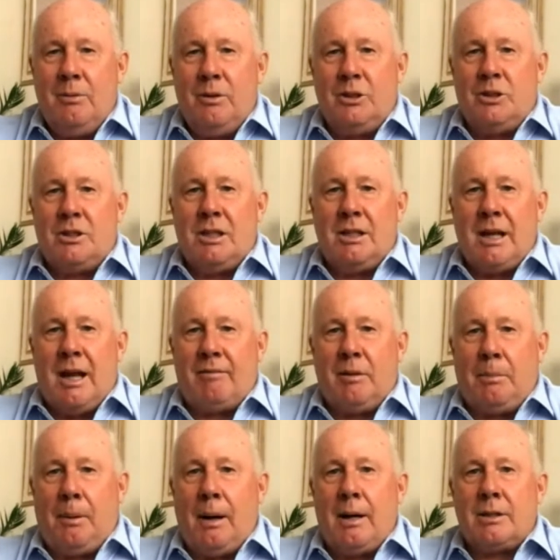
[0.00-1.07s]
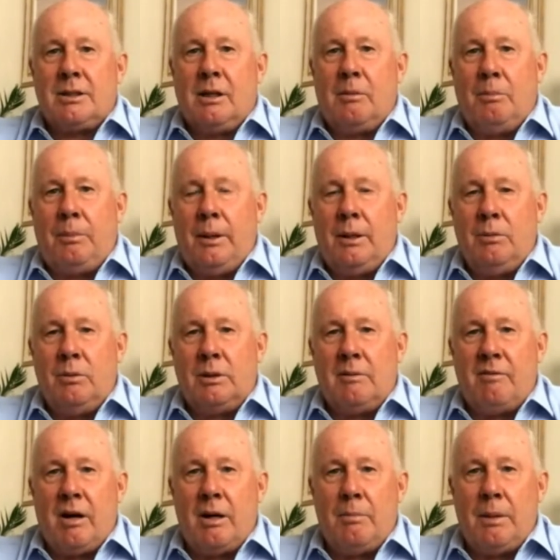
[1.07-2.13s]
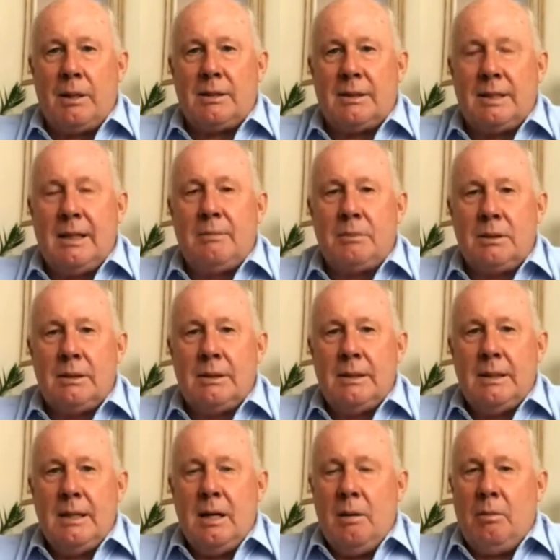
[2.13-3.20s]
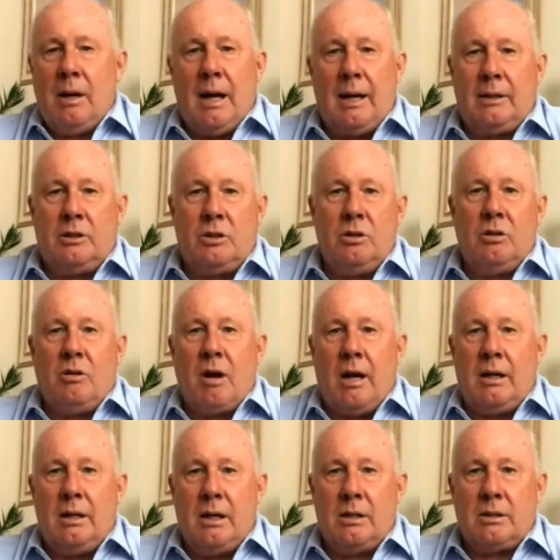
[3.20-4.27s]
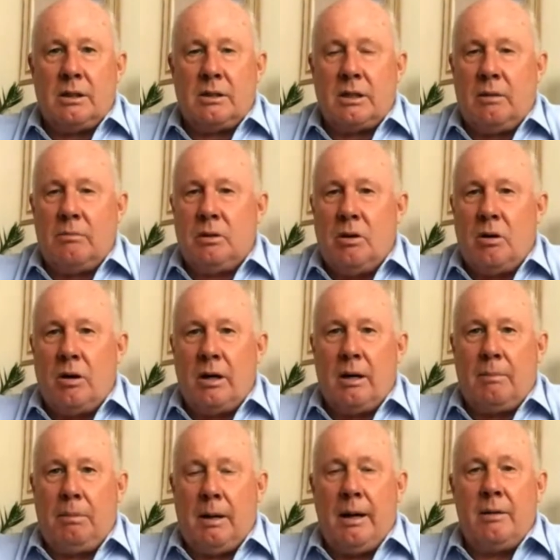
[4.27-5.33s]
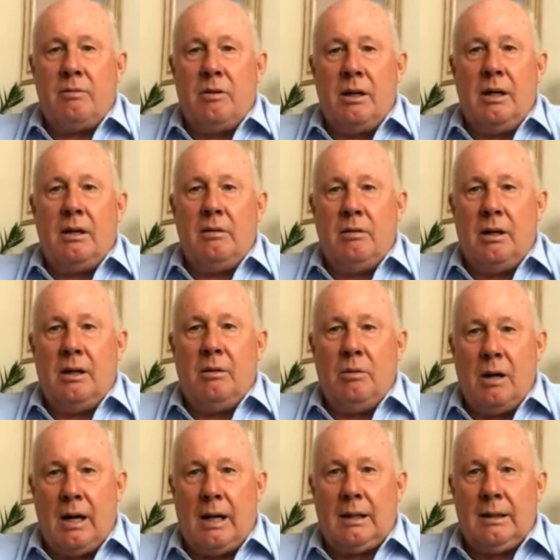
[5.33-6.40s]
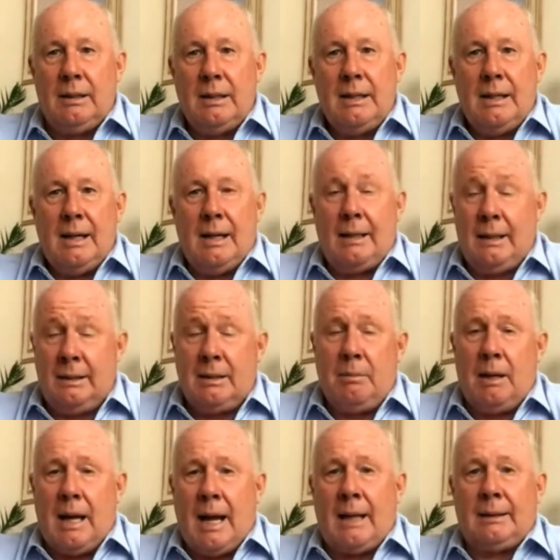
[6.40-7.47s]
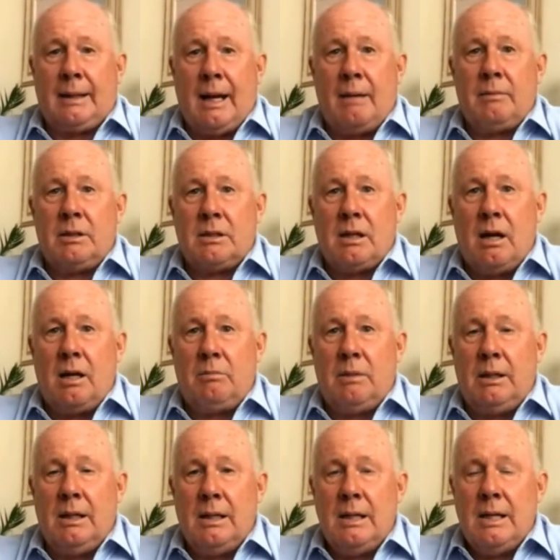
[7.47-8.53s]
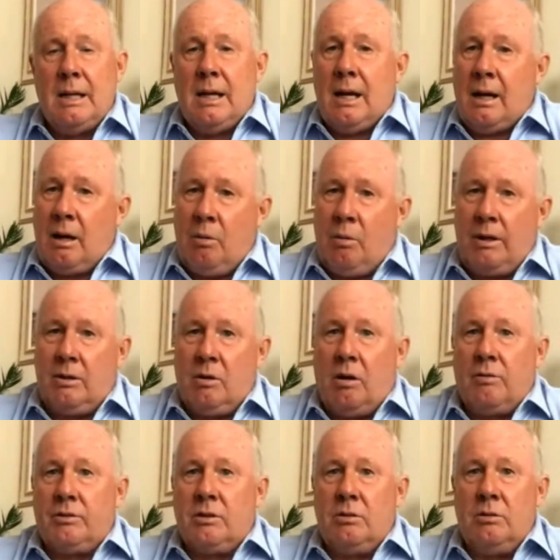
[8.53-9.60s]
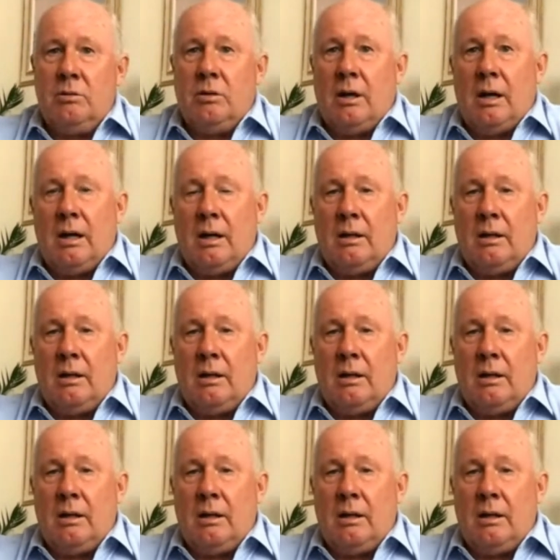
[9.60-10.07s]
we just didn't have the players to compete with the very best team. But I had two great years at Sampdoria. I played really, really well. And Inter Milan came and signed me, and I went off to